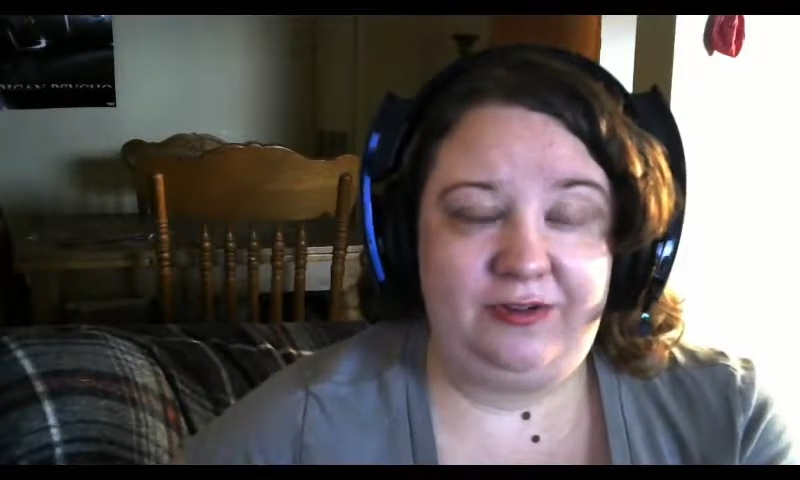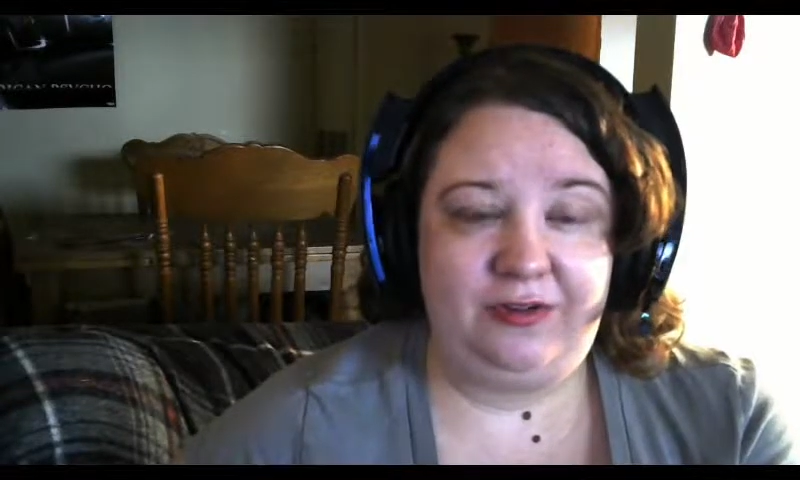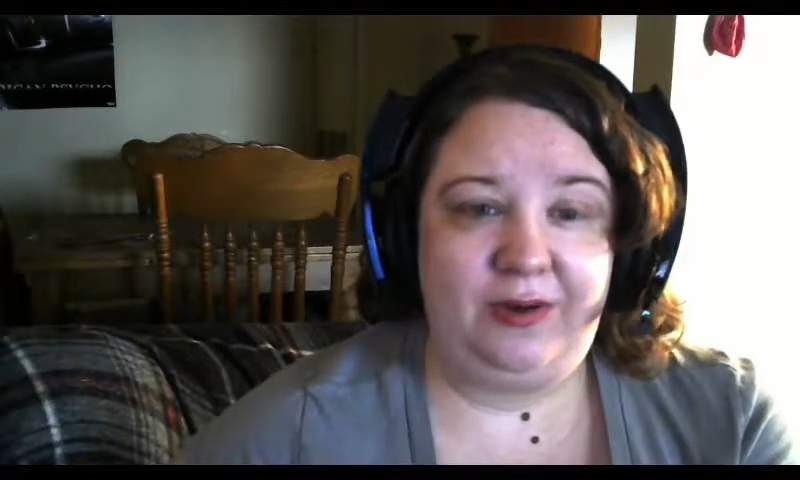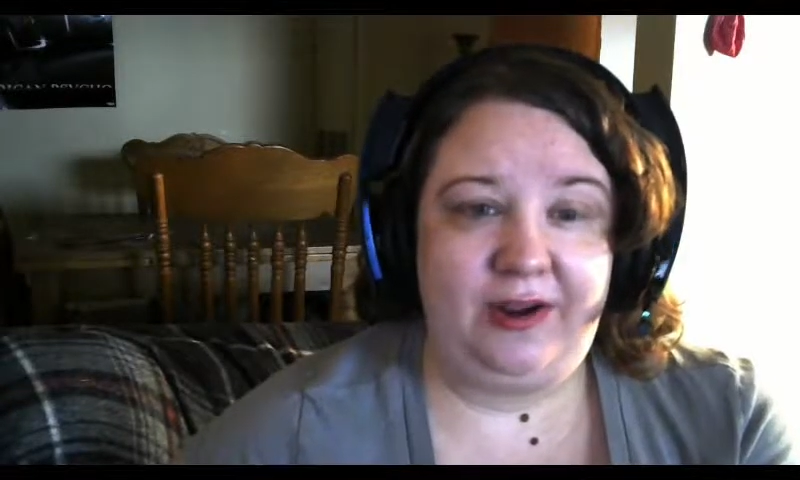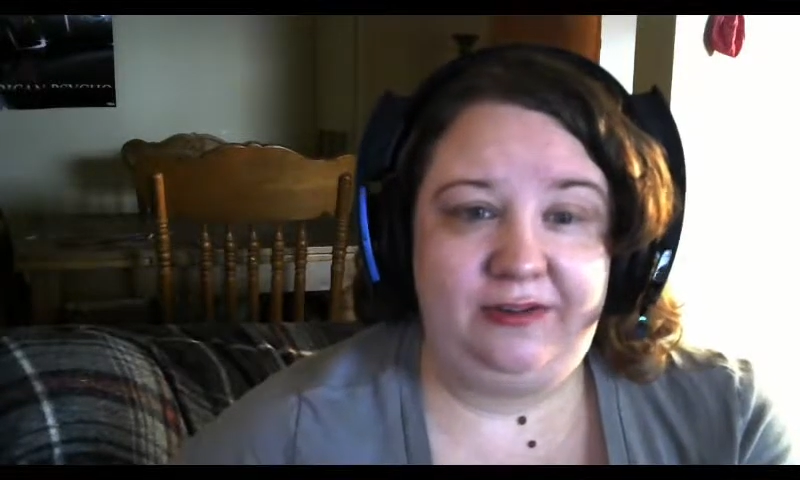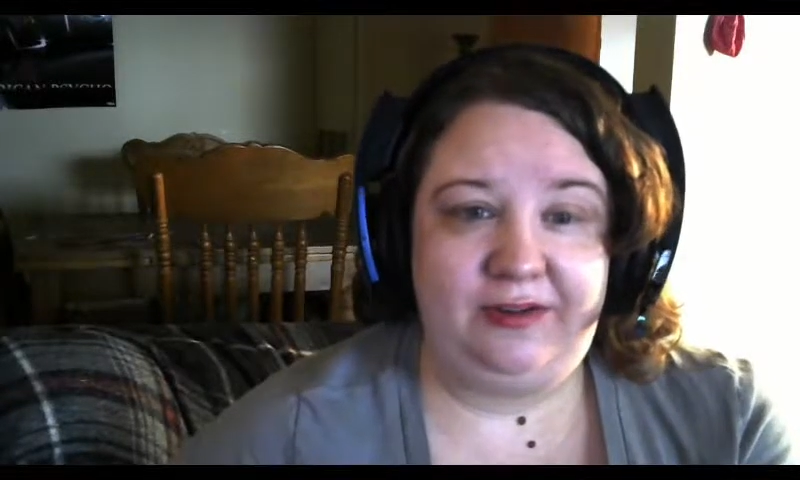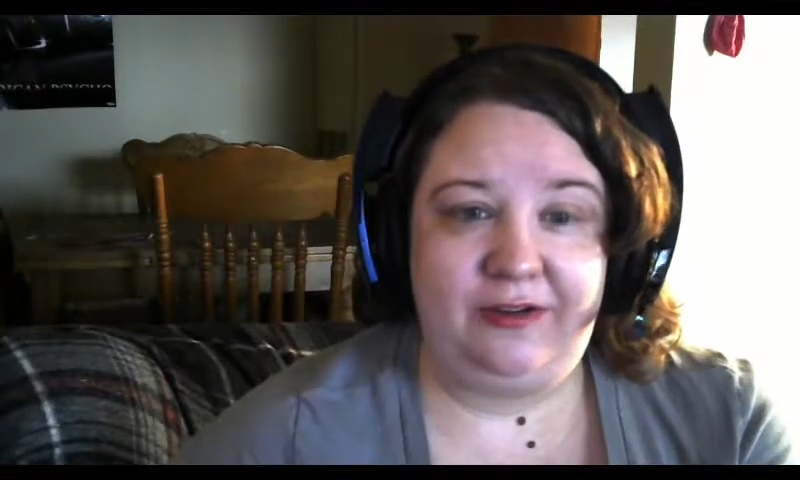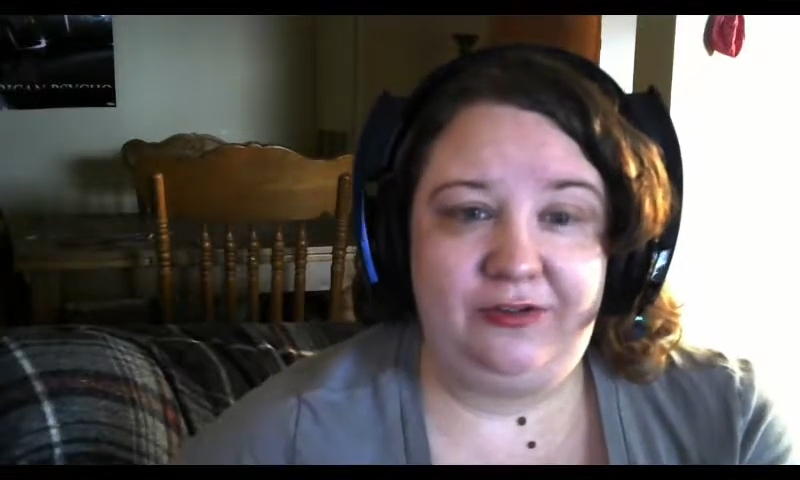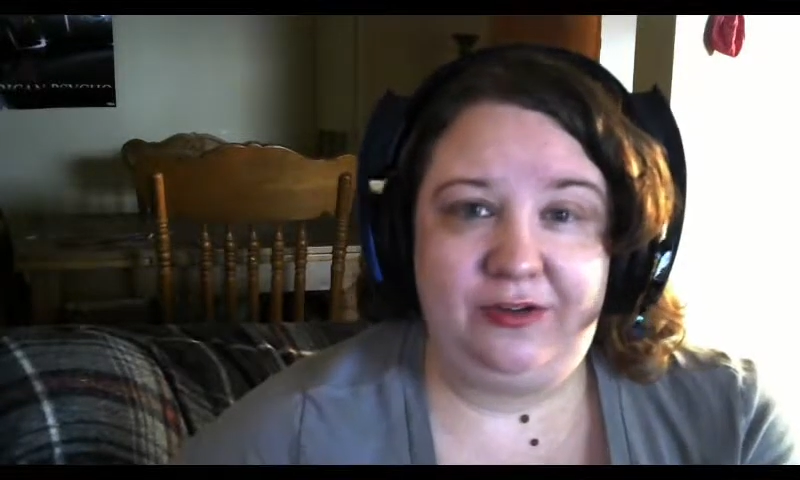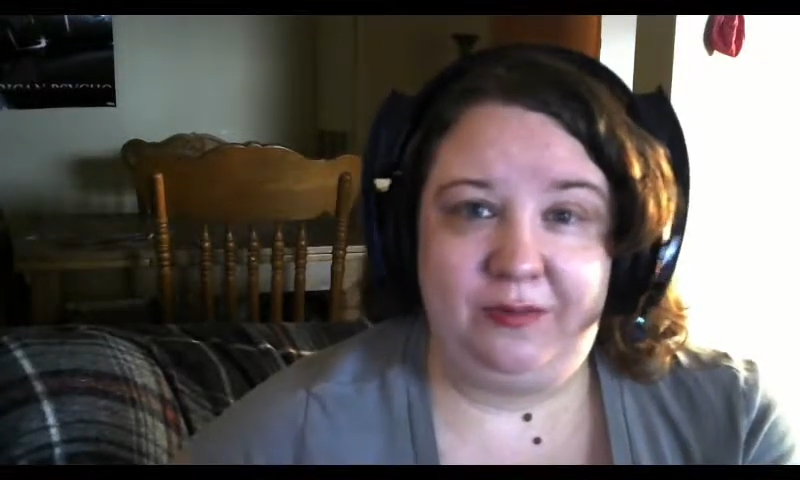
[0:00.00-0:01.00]
depressed
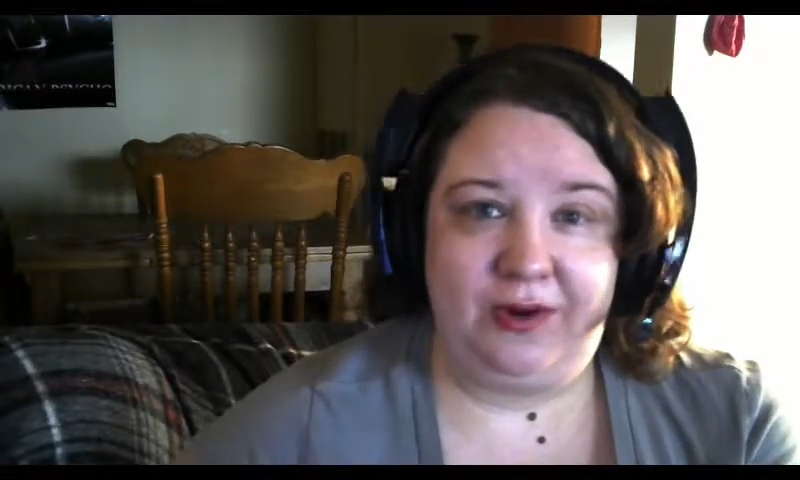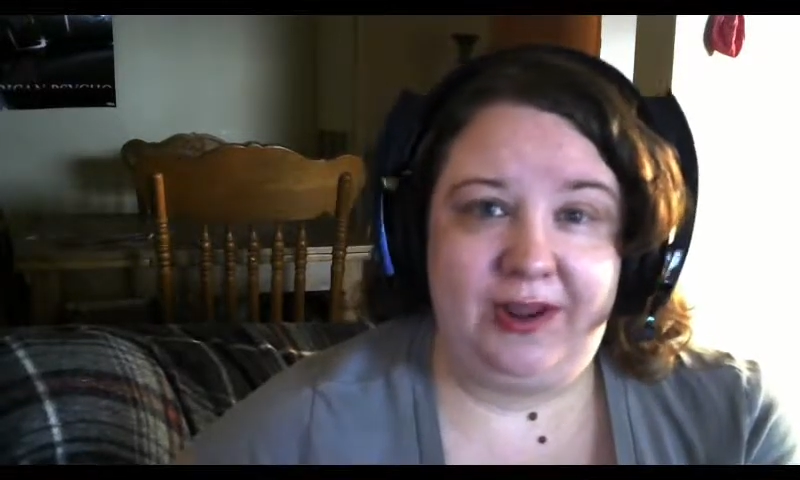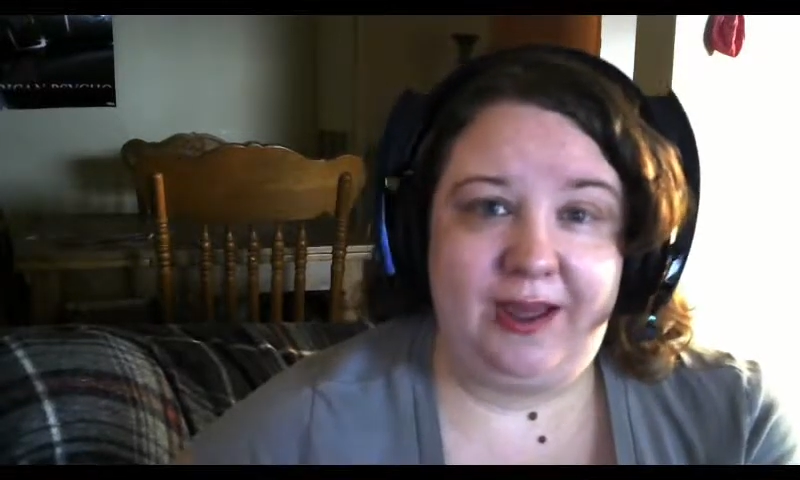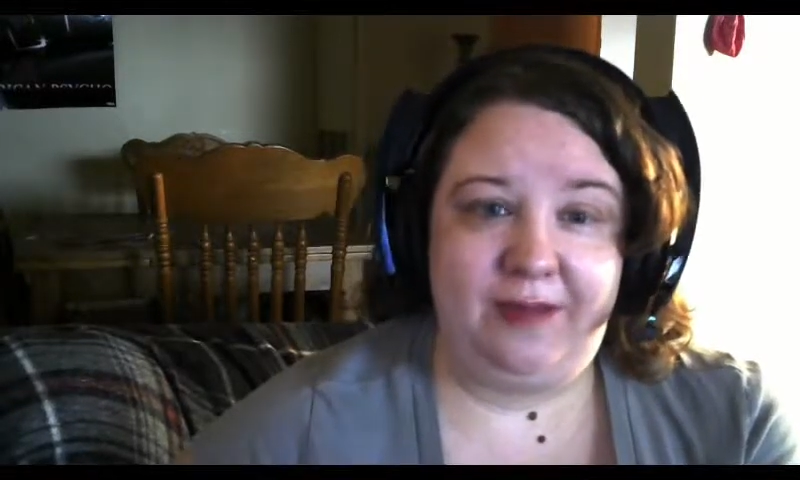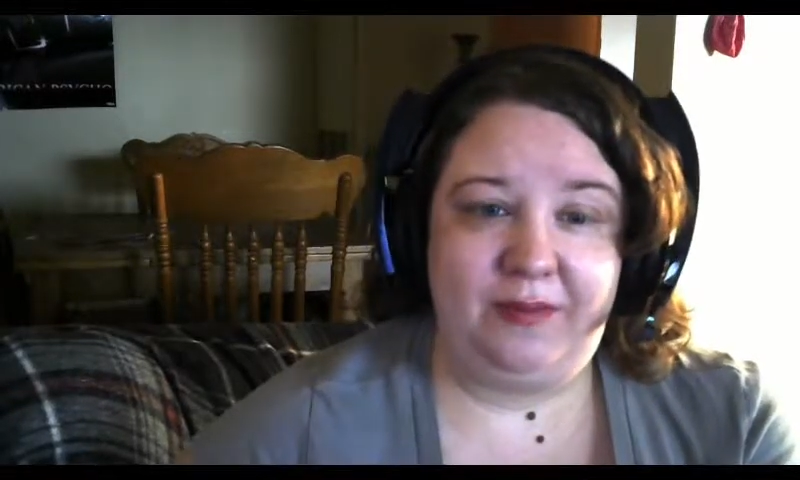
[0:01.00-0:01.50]
after the breakup,